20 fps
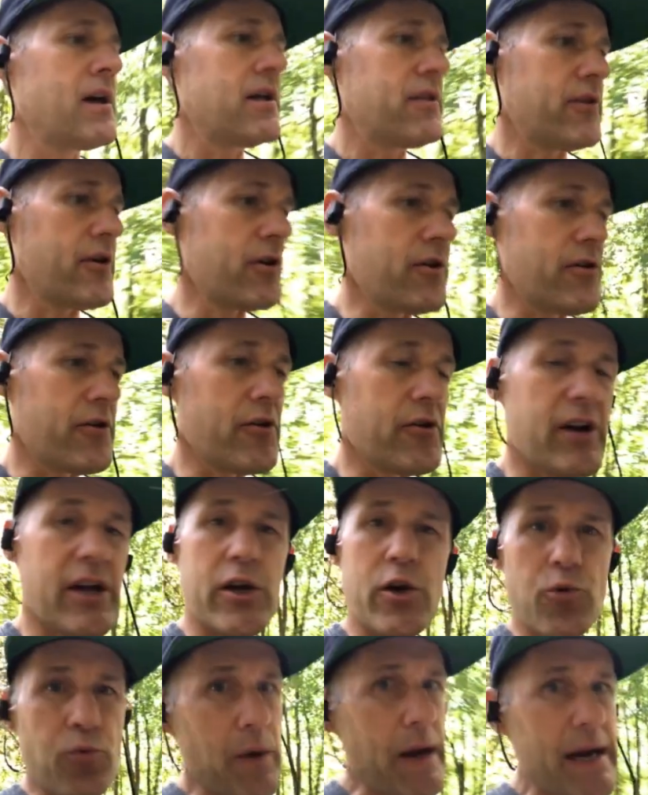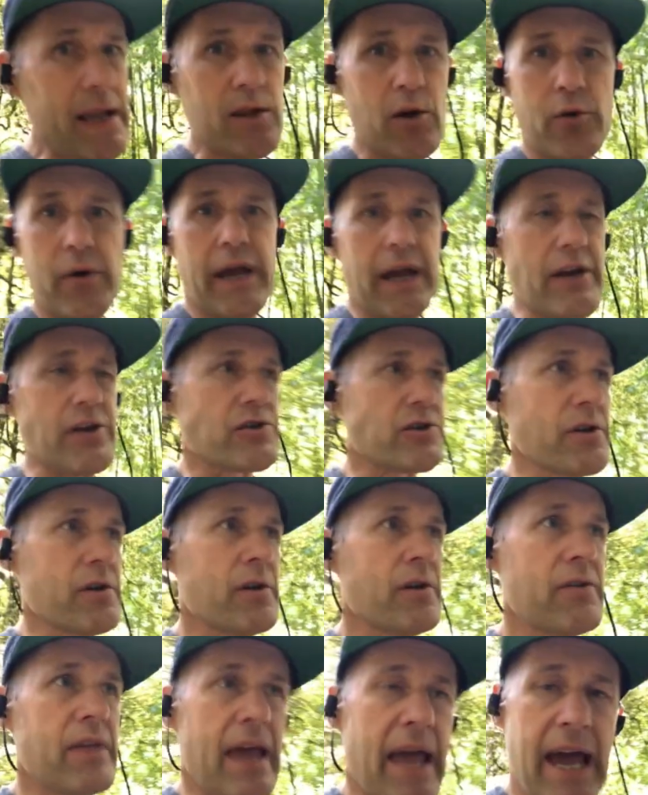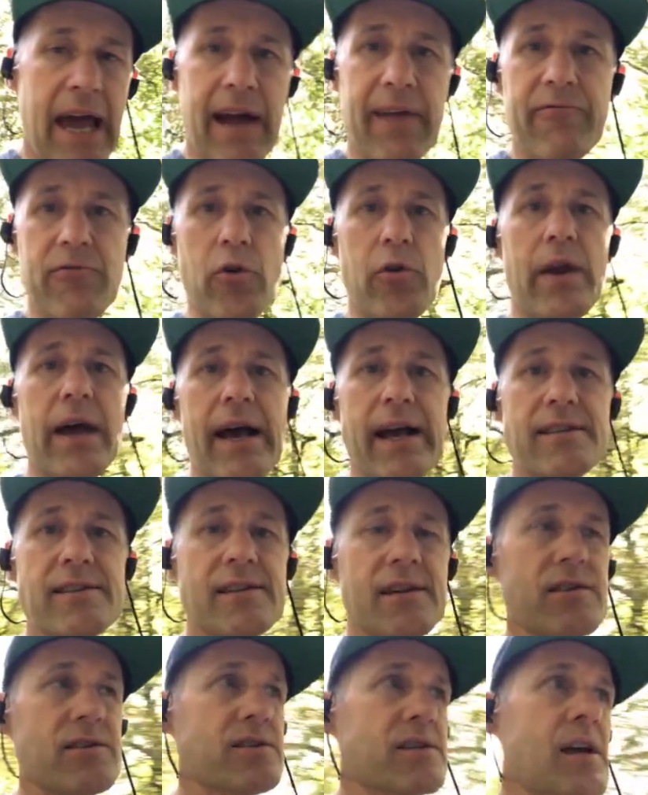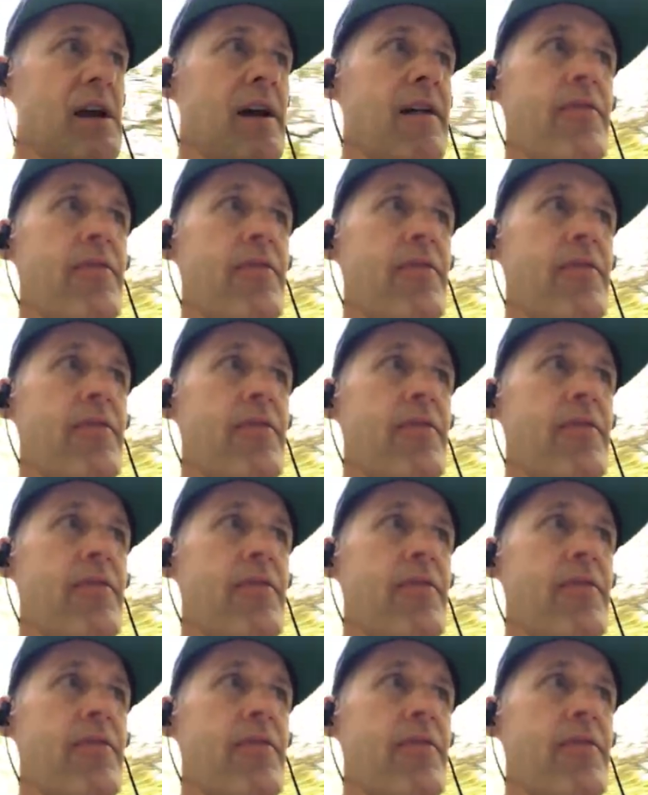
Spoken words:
They're in a great location. They have road access,